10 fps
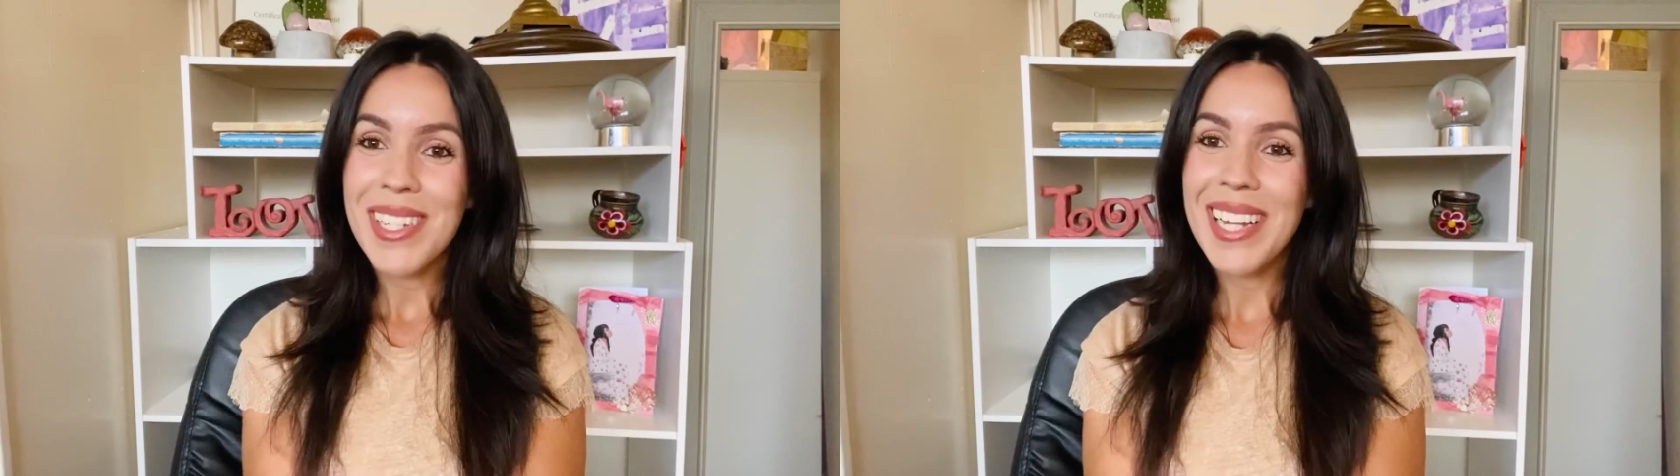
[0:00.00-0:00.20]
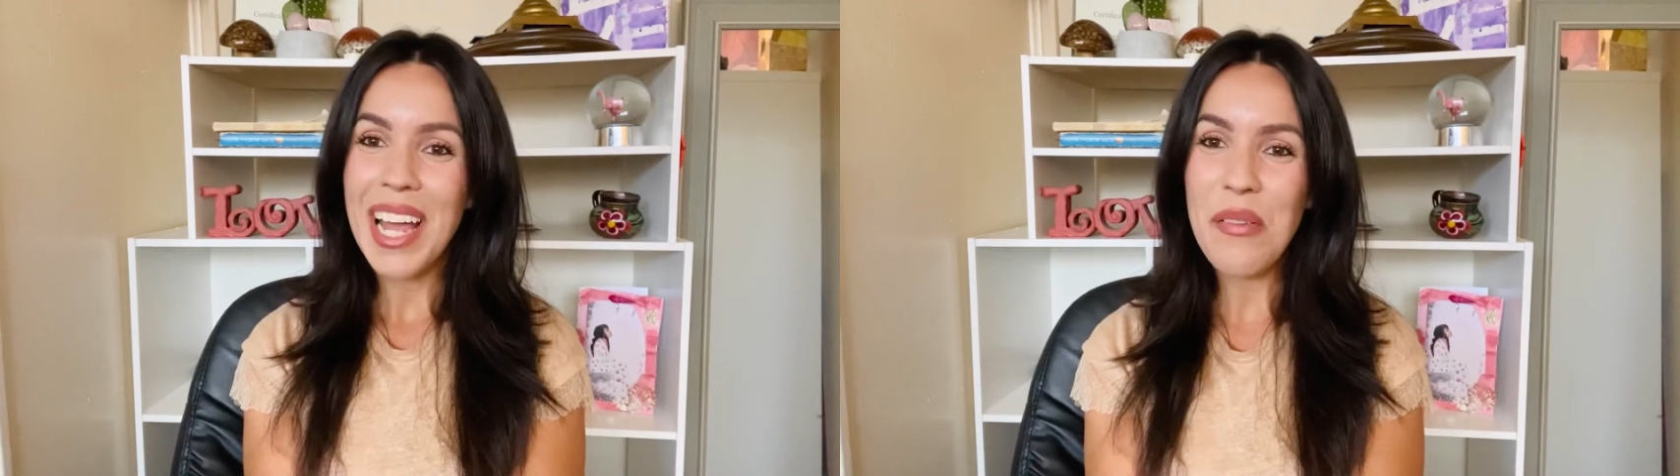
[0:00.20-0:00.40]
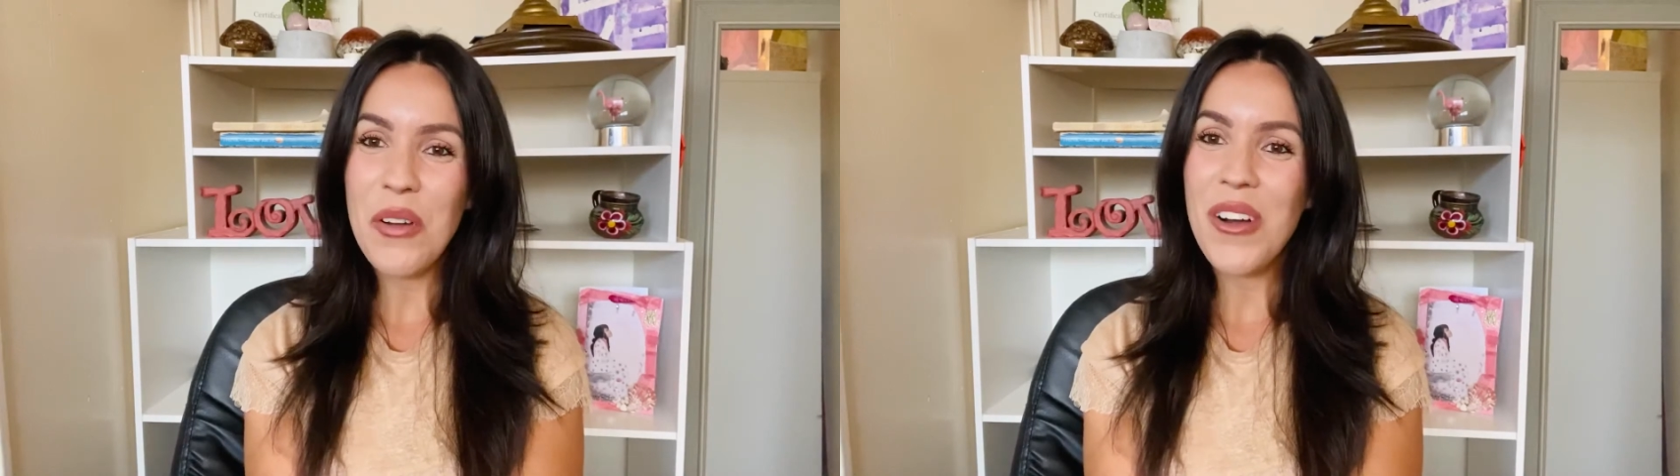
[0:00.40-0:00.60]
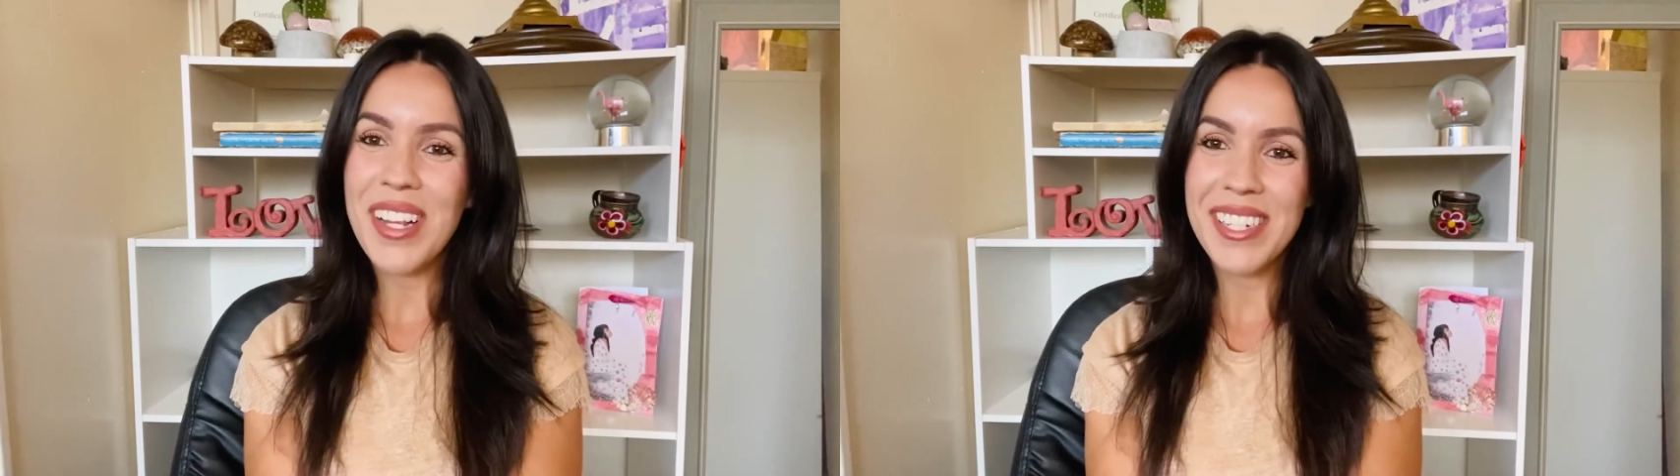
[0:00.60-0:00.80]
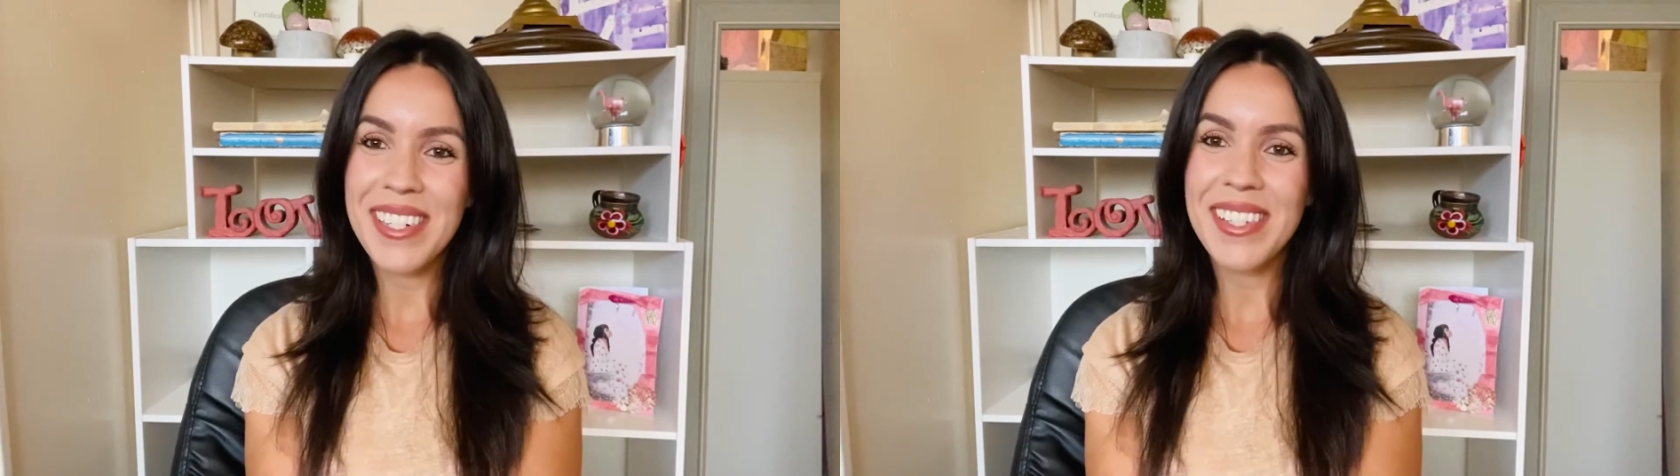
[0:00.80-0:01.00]
to life
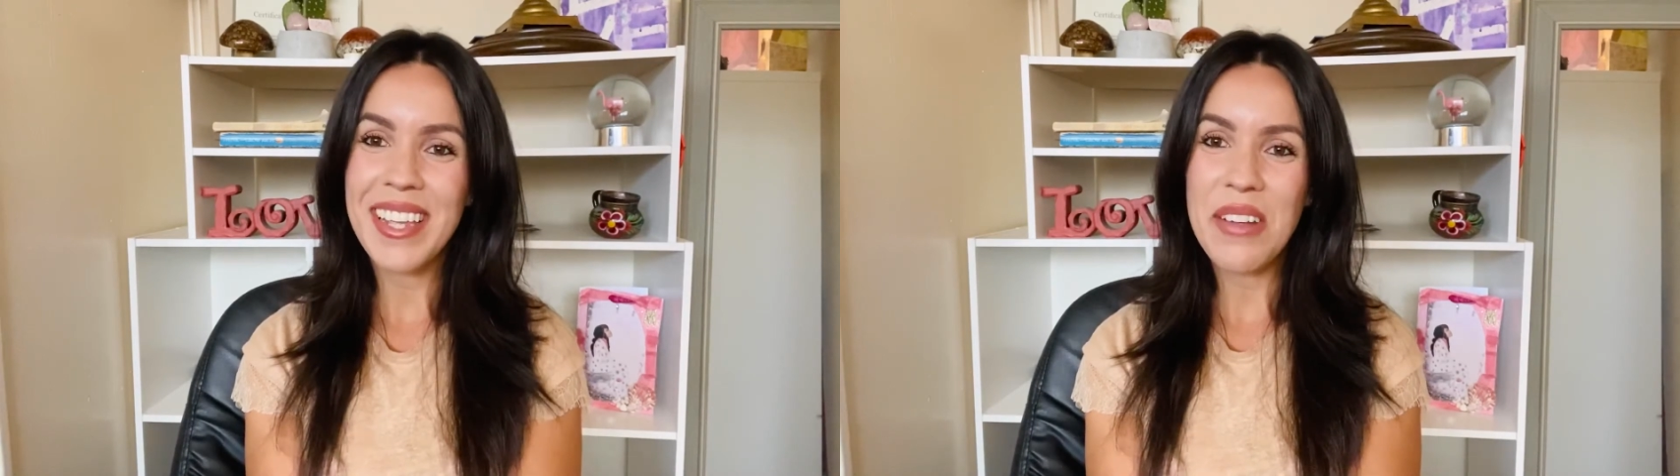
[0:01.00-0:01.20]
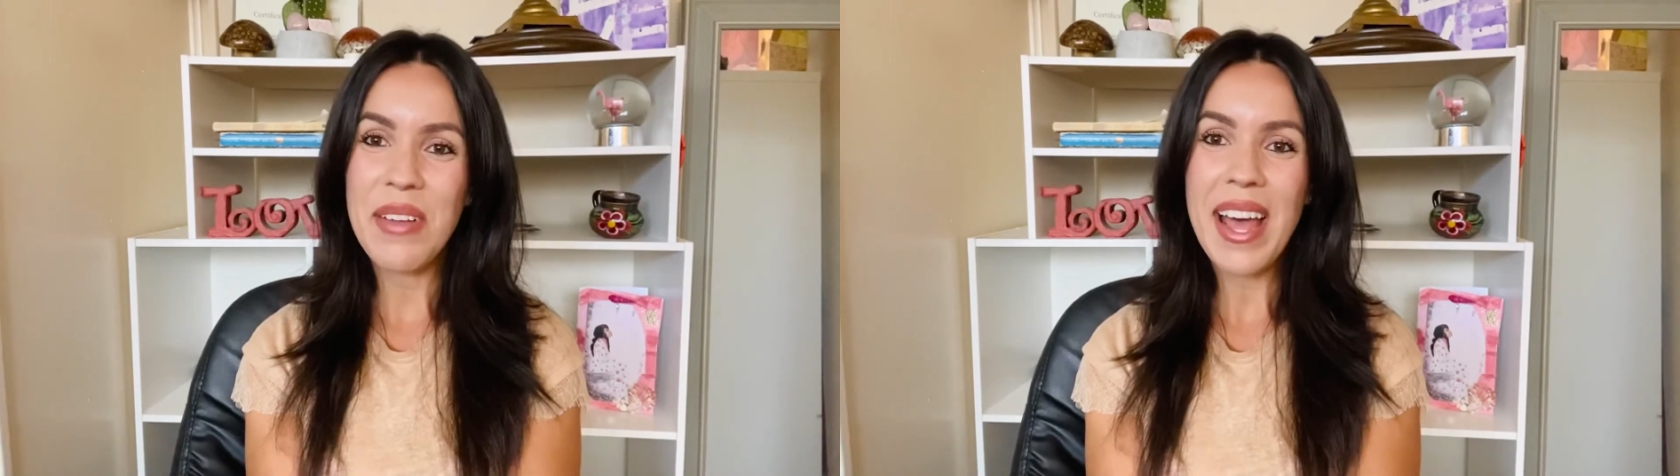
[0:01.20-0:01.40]
questions that I've